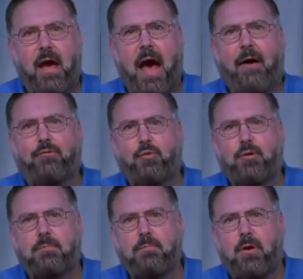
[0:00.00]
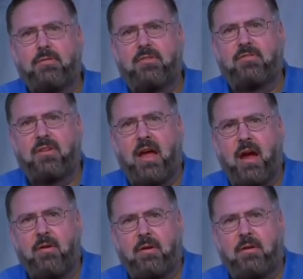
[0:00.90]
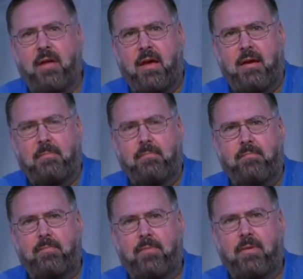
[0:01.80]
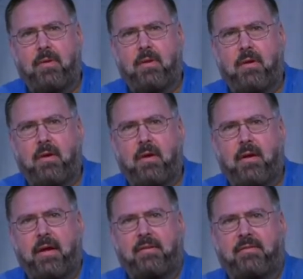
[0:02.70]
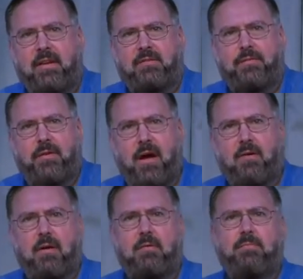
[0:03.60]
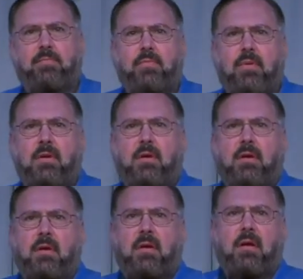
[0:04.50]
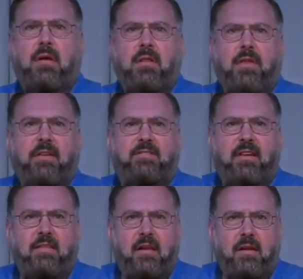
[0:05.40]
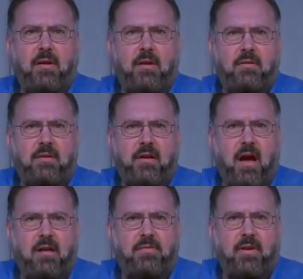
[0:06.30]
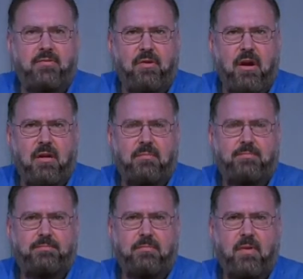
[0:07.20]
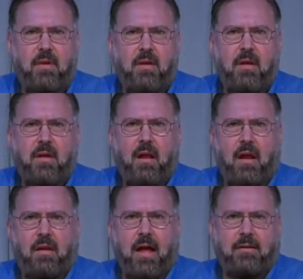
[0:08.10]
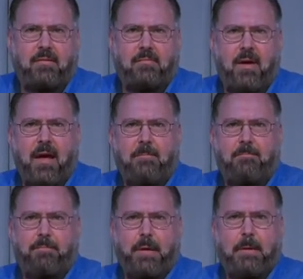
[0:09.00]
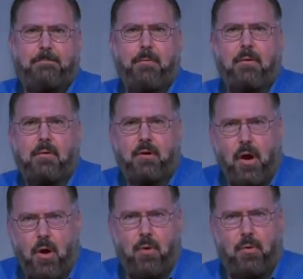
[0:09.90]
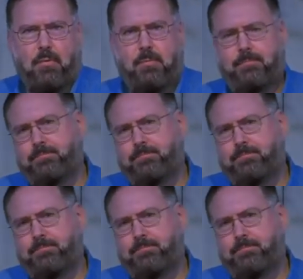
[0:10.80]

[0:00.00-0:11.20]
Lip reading: Afterward, Moses and Aaron came and said to Pharaoh, "Thus said the Lord, the God of Israel, let my people go."